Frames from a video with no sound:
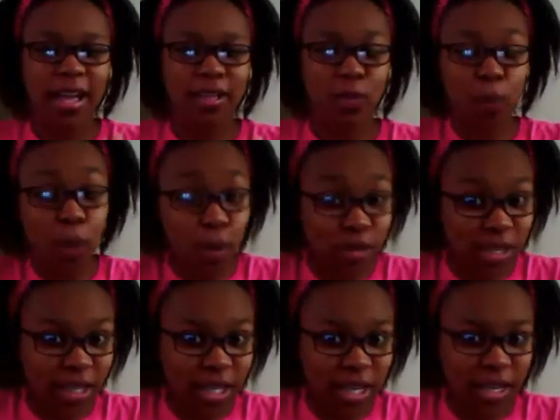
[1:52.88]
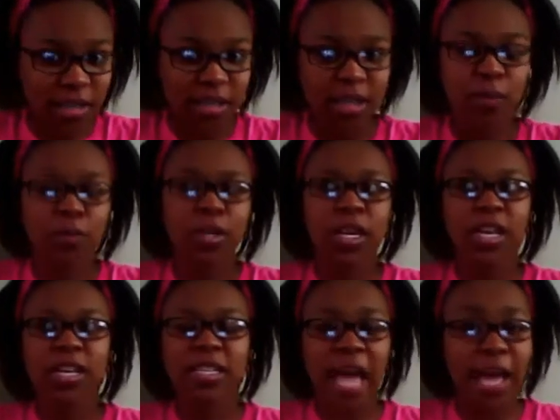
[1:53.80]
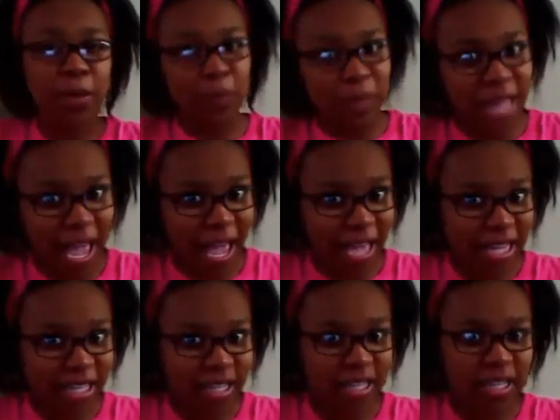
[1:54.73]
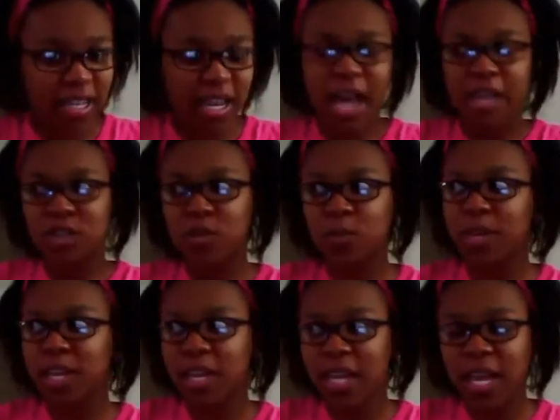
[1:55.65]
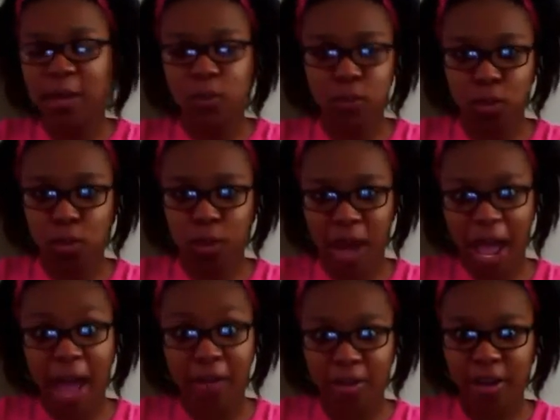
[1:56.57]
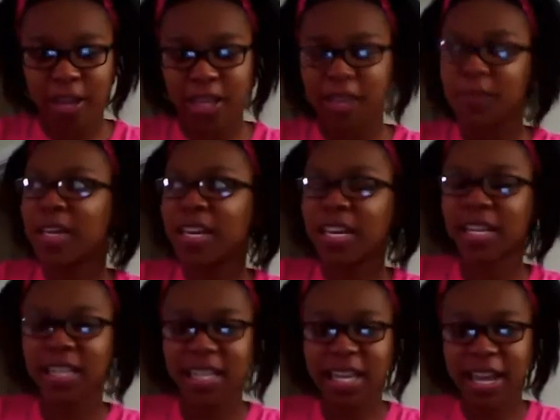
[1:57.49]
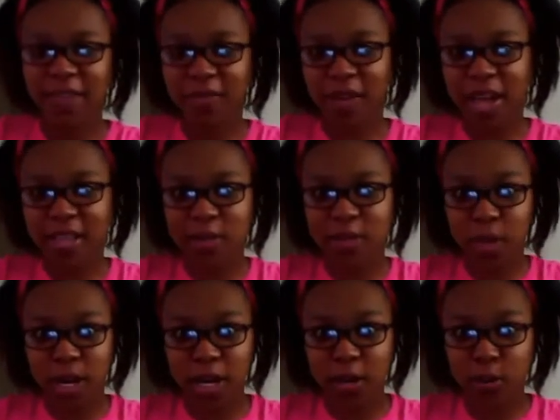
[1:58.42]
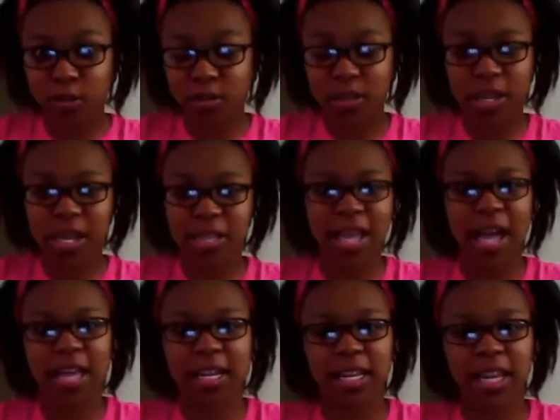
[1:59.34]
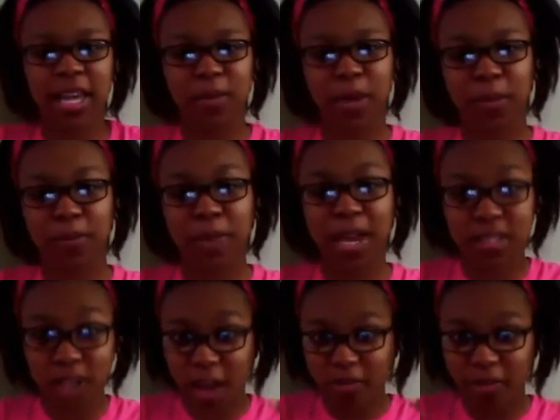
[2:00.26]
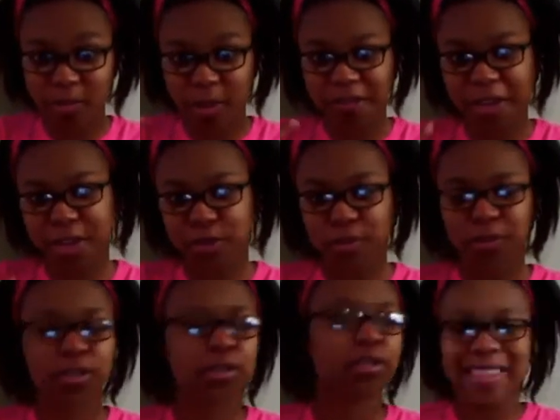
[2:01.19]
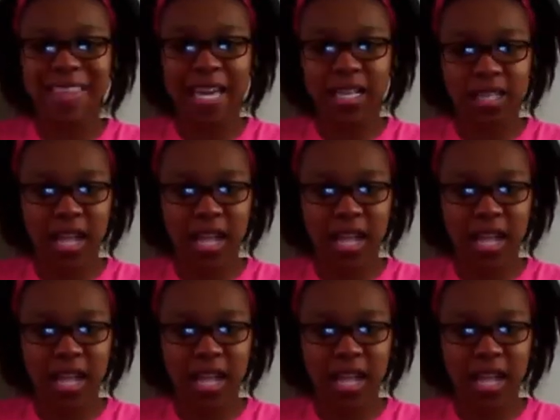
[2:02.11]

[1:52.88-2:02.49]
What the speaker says: Supposedly, because I'm black, I should be able to go to Africa immediately and find somebody who looks exactly like me based off of my facial features. But that's